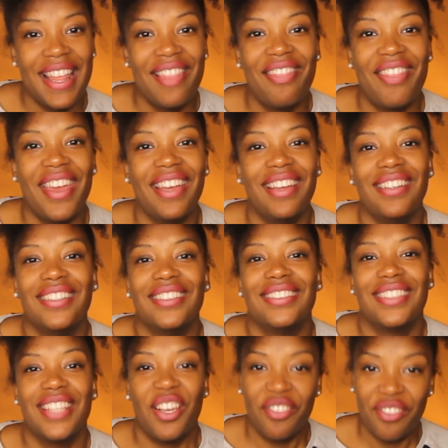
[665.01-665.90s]
that is
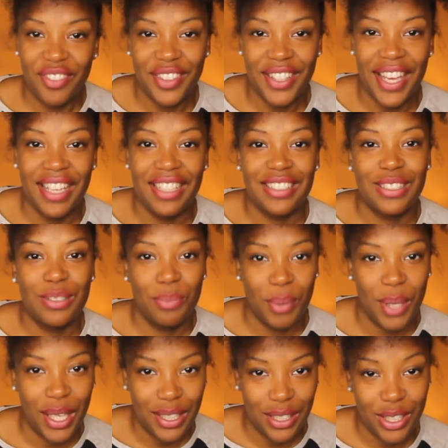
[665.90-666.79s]
definitely
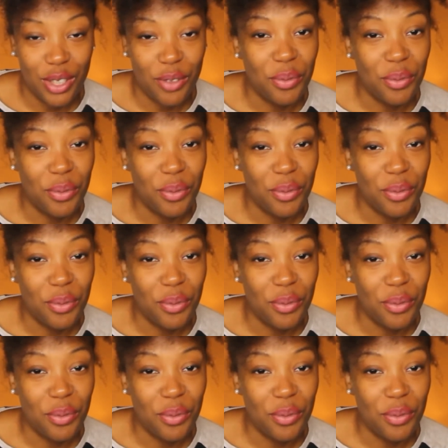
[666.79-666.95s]
expanded